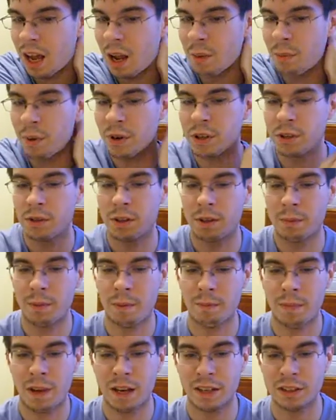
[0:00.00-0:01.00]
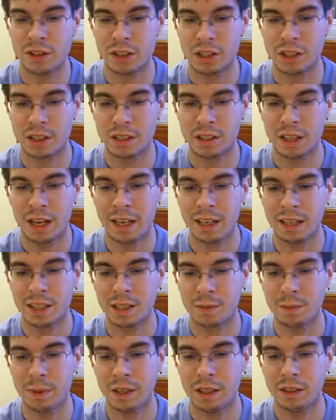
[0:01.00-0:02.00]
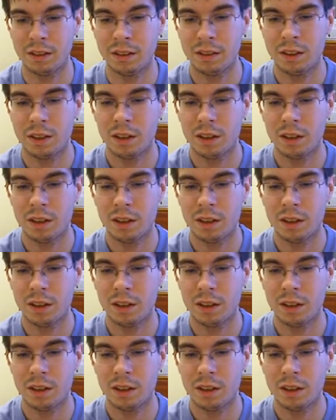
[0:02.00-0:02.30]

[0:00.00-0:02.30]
I push with my mind just the tiniest bit.